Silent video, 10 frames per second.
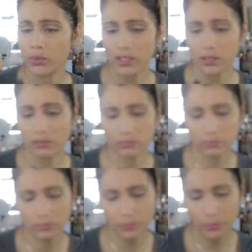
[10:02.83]
what is it?
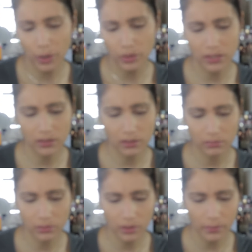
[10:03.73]
Brow tint
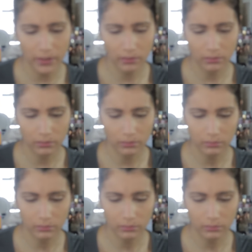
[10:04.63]
or something?